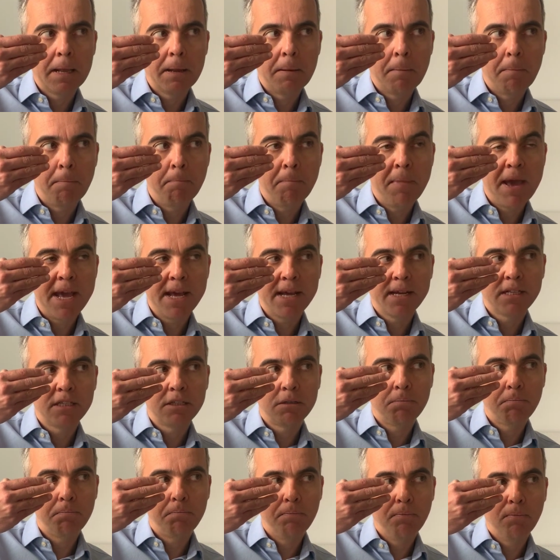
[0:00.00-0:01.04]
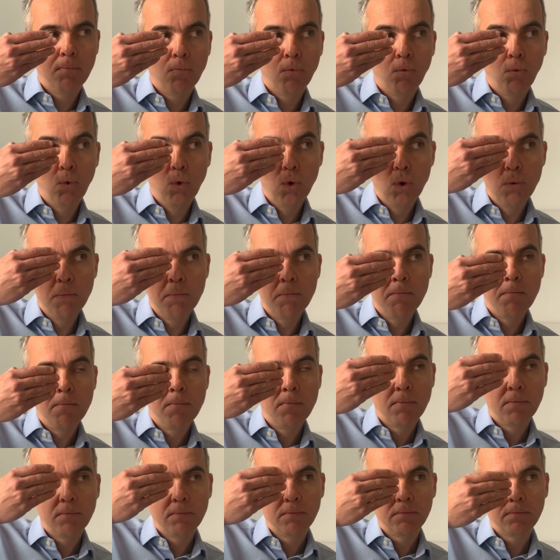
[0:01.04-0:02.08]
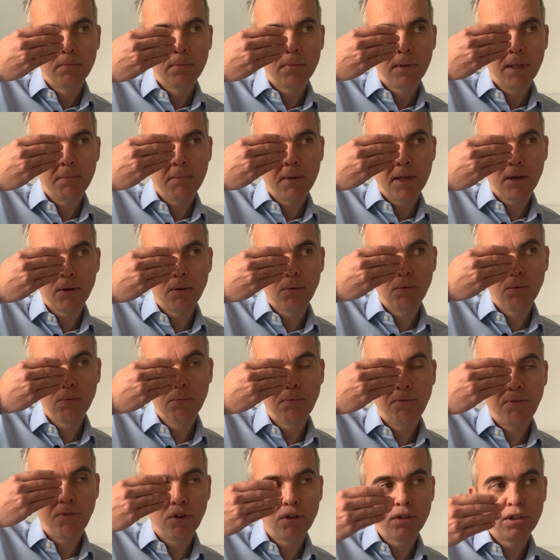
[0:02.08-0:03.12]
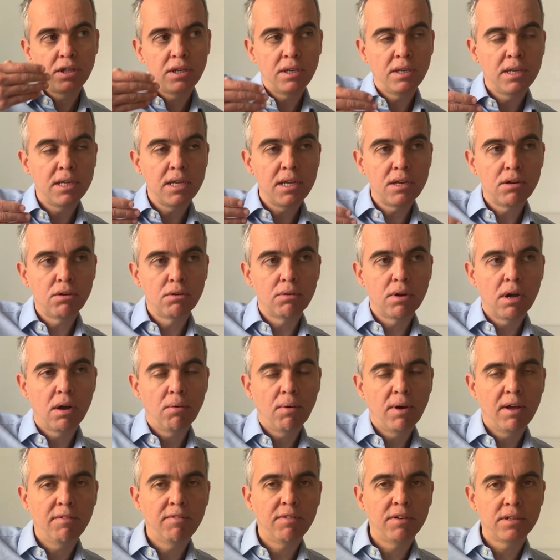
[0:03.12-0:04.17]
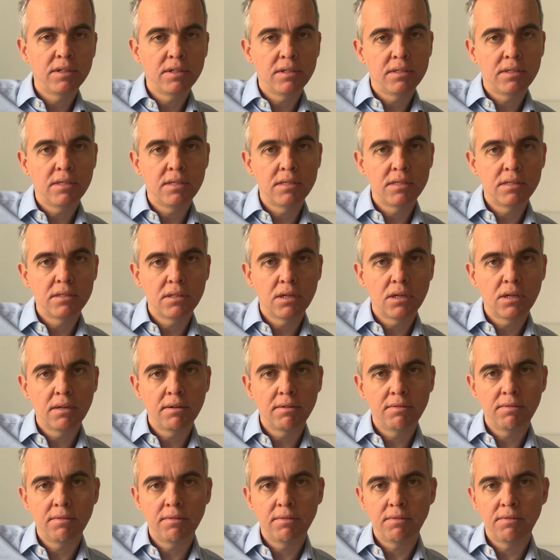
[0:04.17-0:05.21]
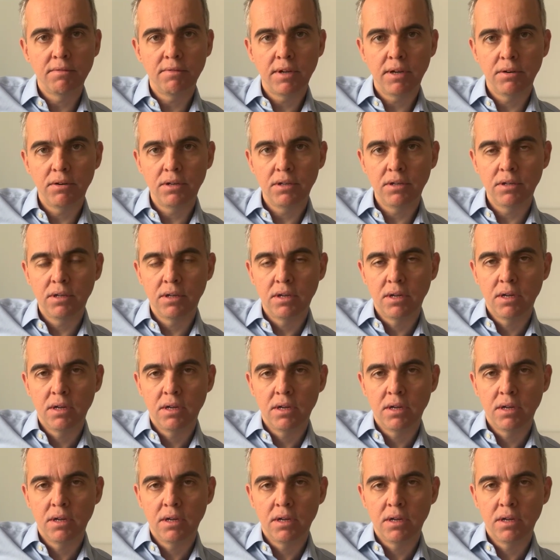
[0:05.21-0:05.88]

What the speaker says: make room for the needle. However, this is not a very